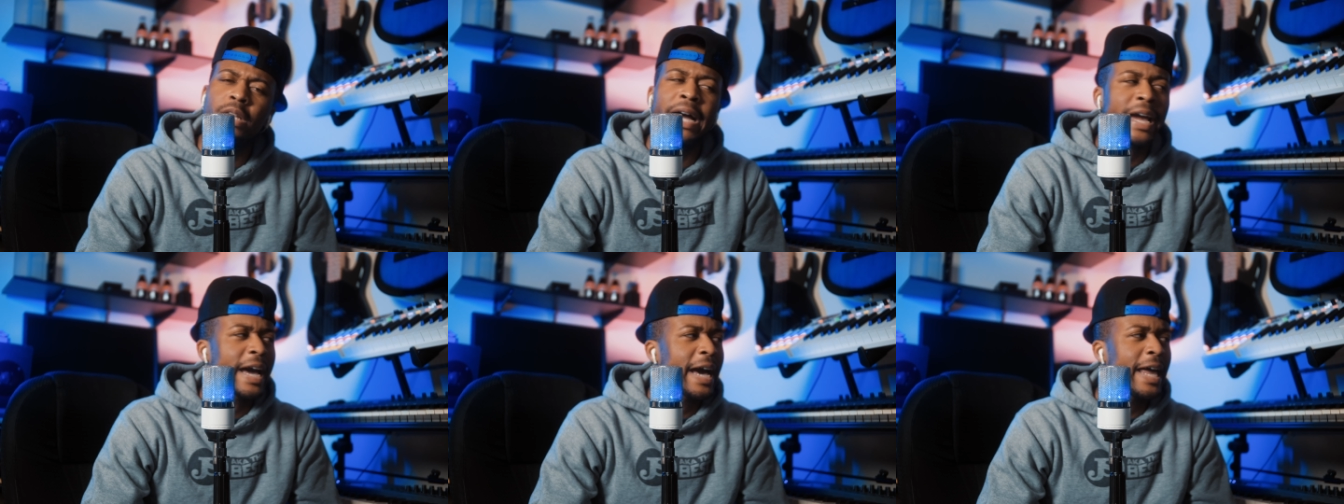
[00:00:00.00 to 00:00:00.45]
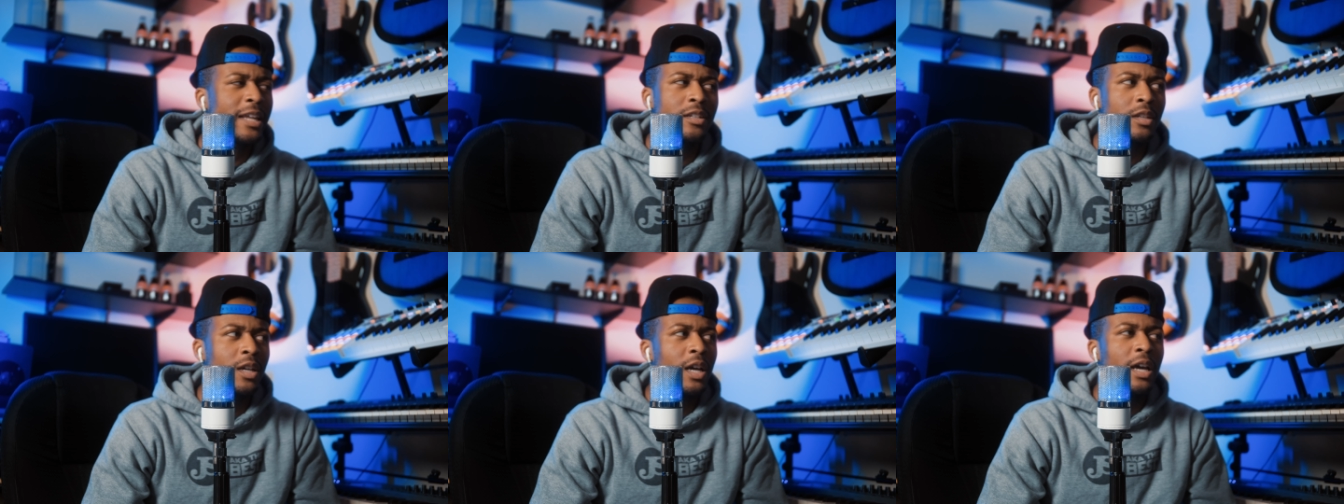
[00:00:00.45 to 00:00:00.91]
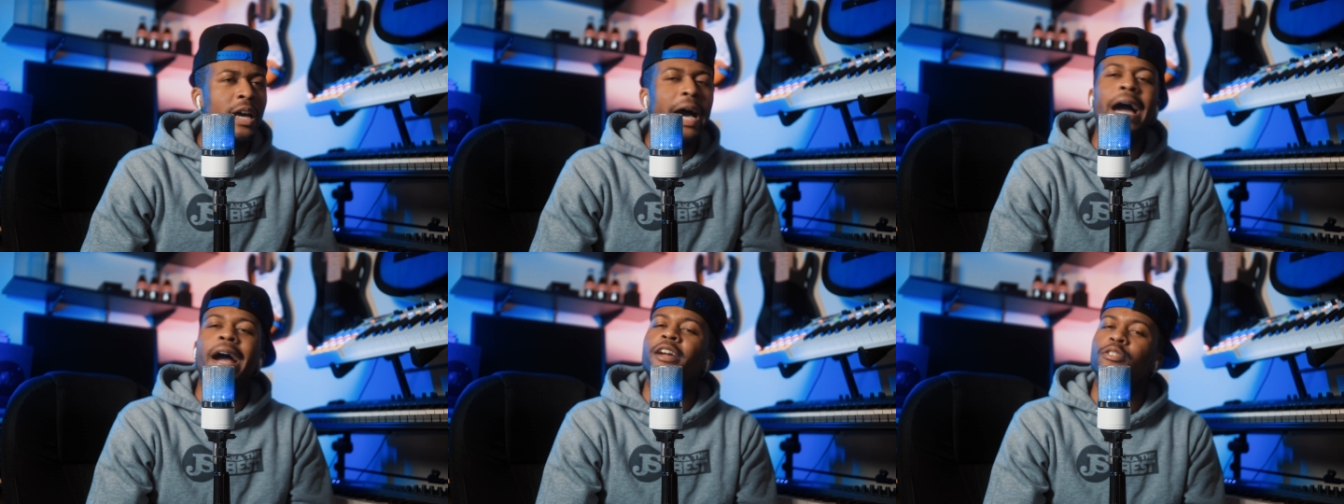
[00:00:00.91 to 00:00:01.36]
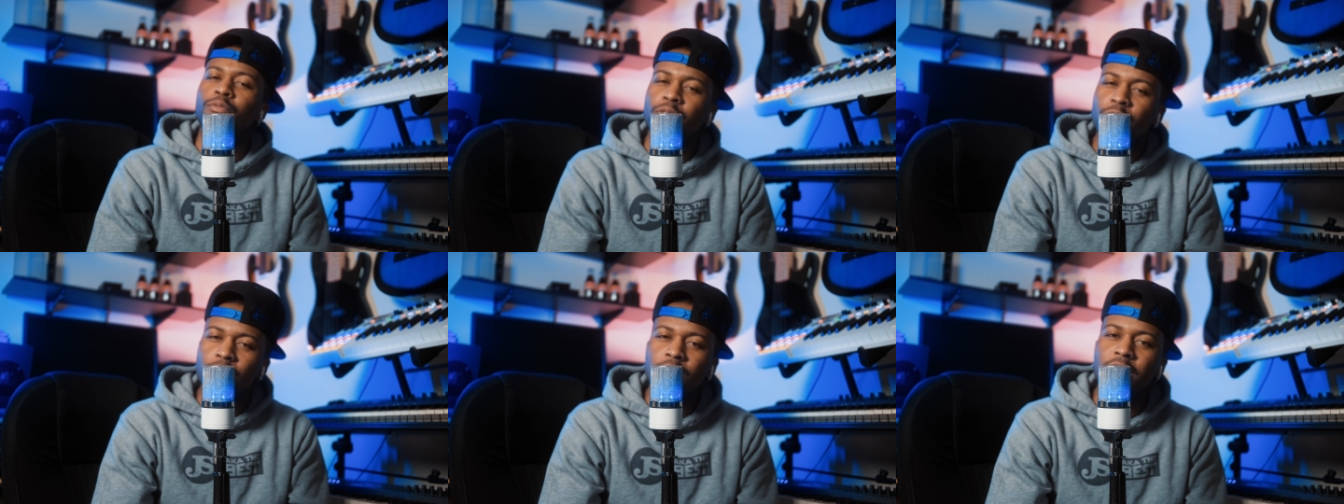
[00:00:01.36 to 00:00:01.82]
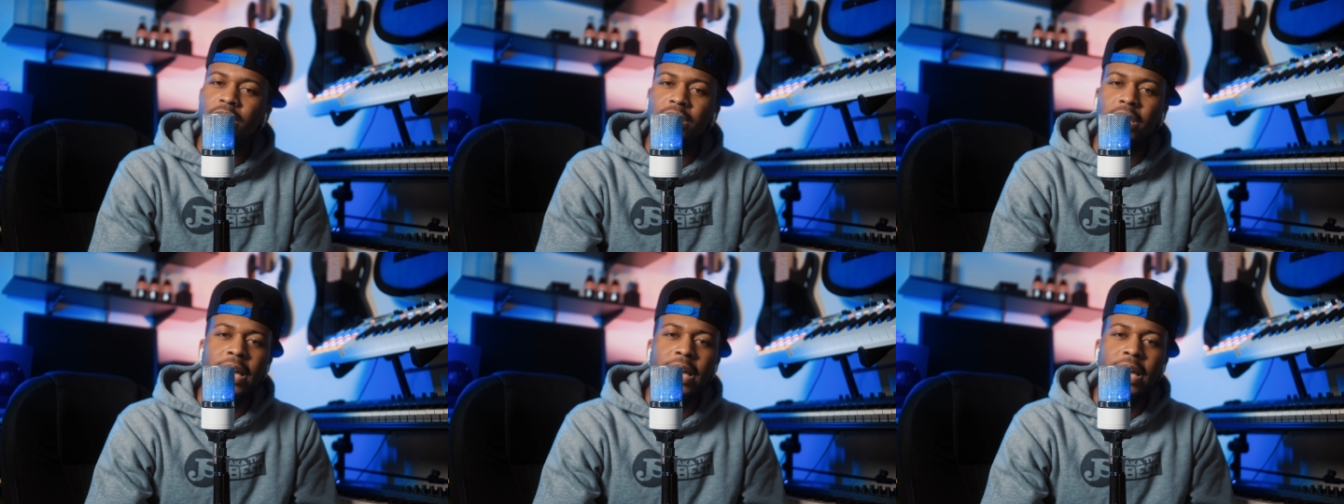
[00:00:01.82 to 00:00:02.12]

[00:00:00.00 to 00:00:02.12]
Like, how are you doing this?